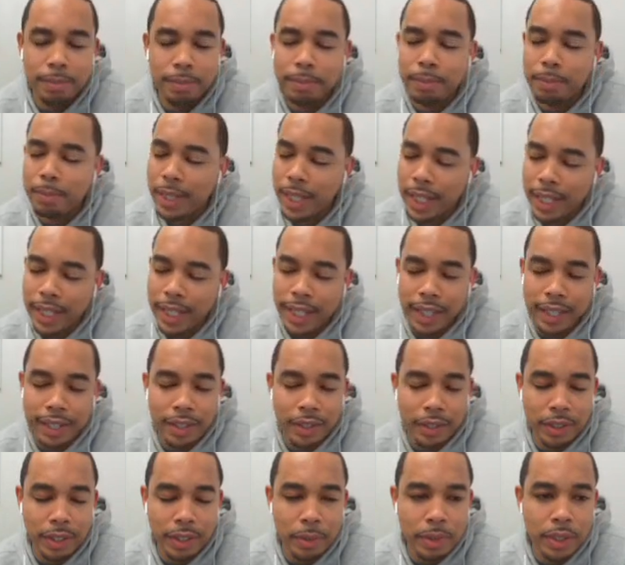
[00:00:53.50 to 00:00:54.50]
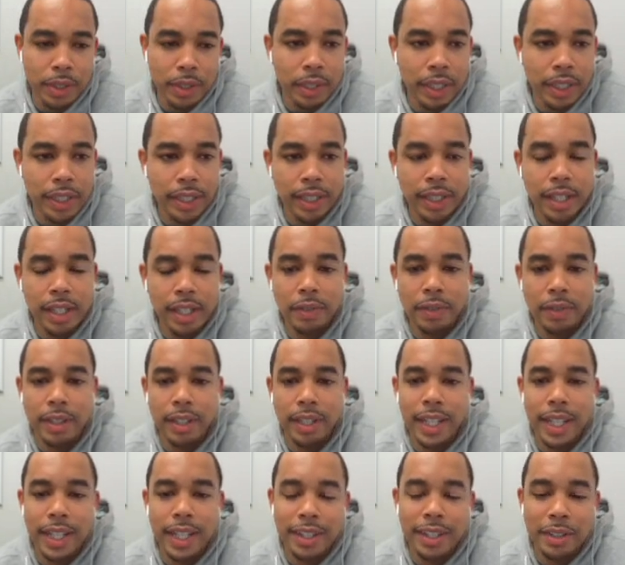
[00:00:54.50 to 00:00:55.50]
Man, I thought they was going to get the cover.
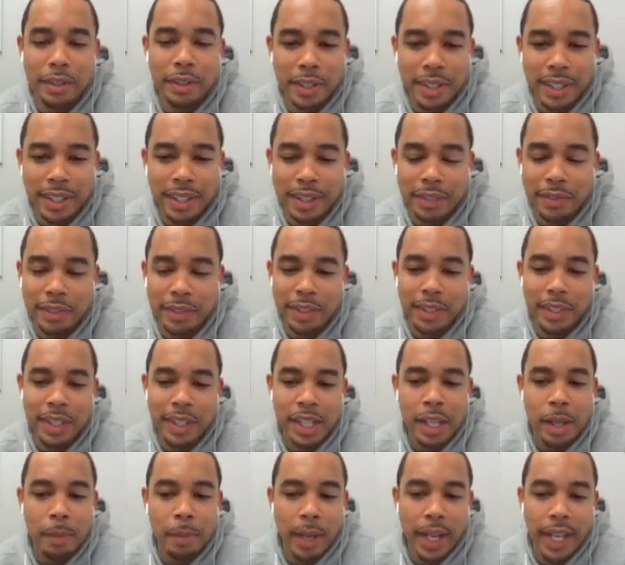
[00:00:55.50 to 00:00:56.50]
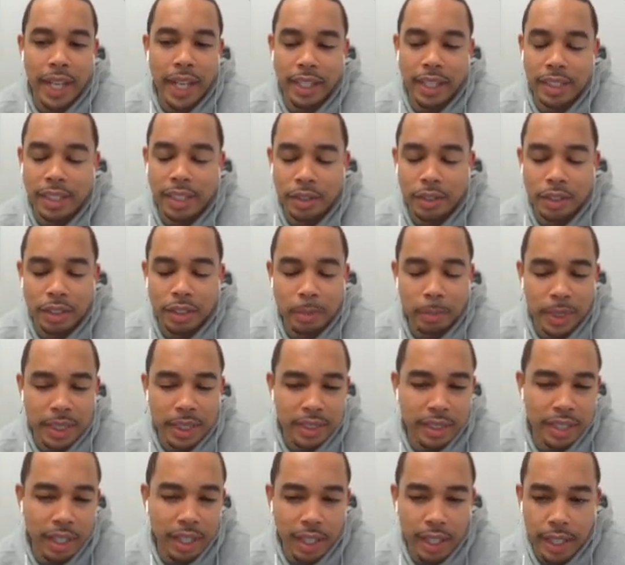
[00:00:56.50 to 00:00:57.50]
Late into a cover by Haley Jones. She
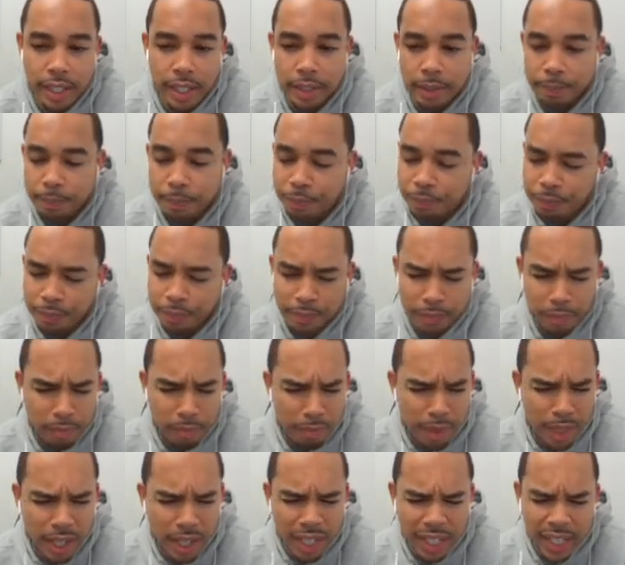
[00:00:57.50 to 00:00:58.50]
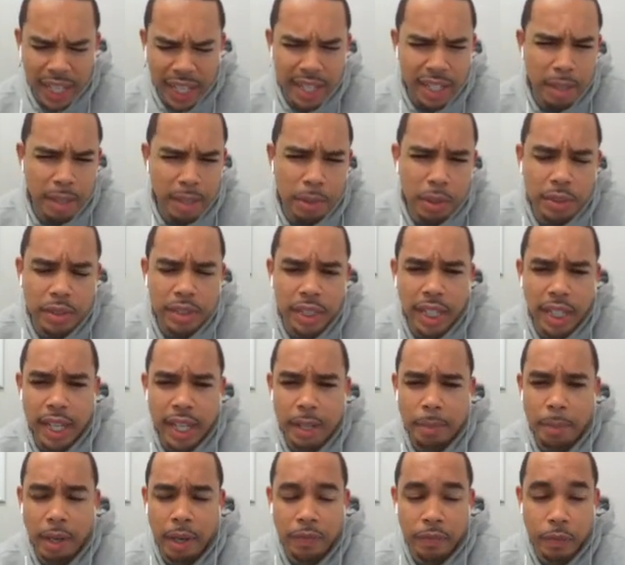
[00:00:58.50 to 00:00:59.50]
misses the layup. They end up losing the
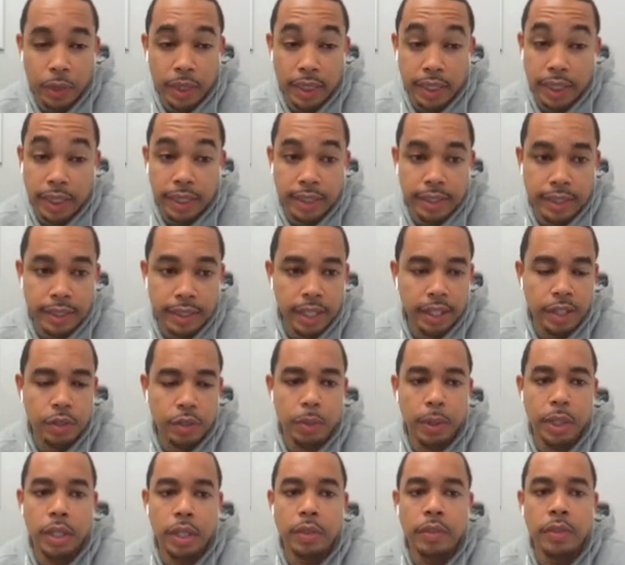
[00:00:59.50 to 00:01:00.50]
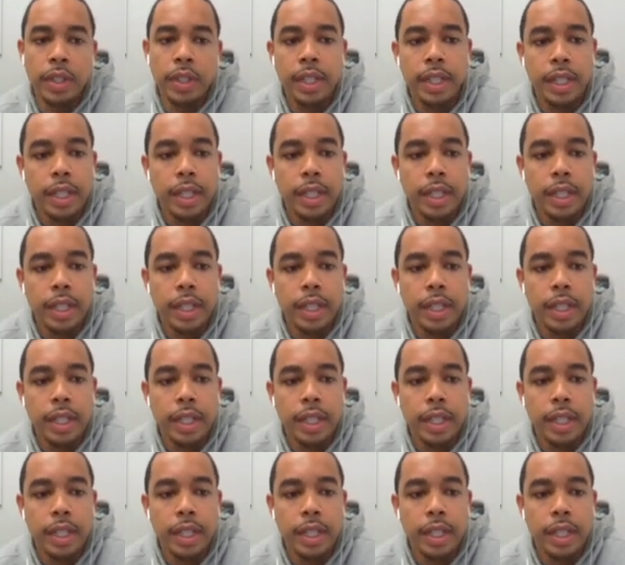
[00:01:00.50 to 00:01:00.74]
game by 14 instead of 12.